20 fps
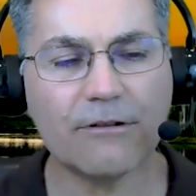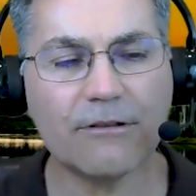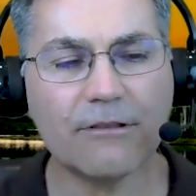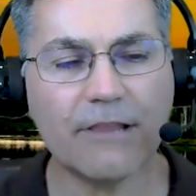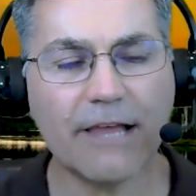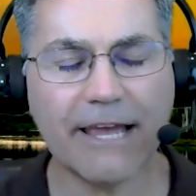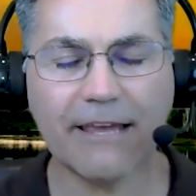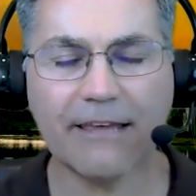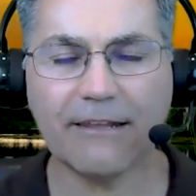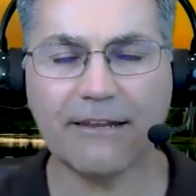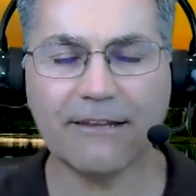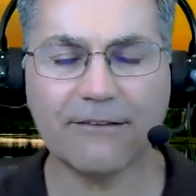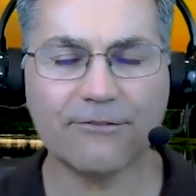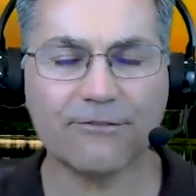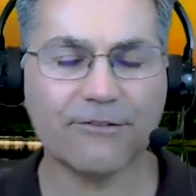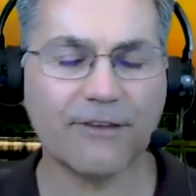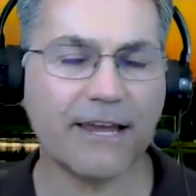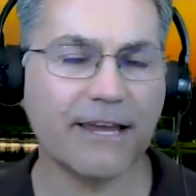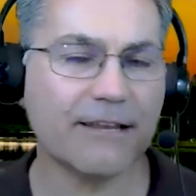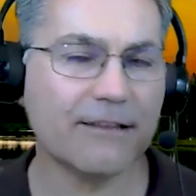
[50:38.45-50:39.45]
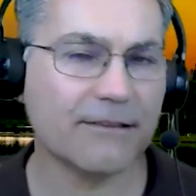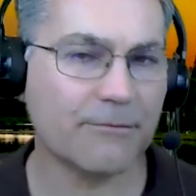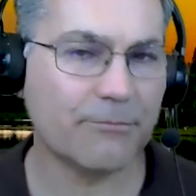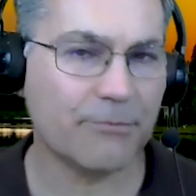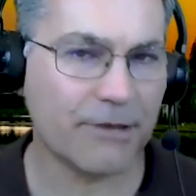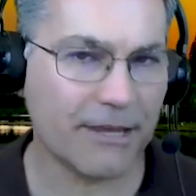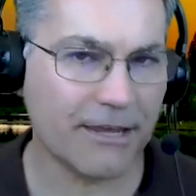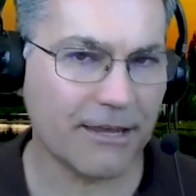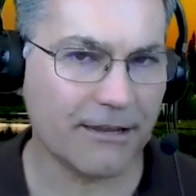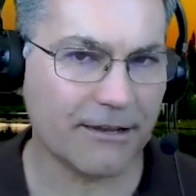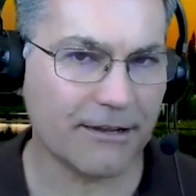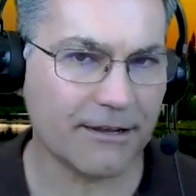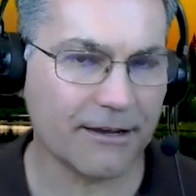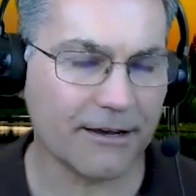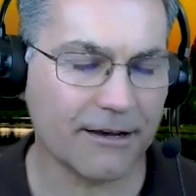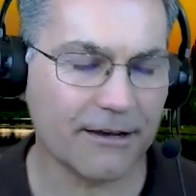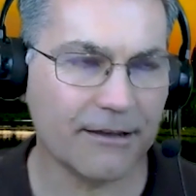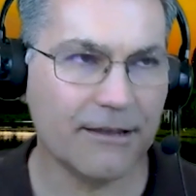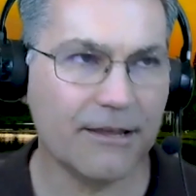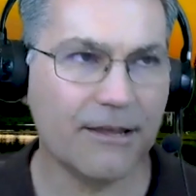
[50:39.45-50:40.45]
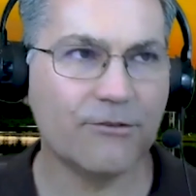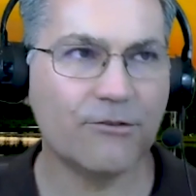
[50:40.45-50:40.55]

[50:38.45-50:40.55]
like an encyclopedia,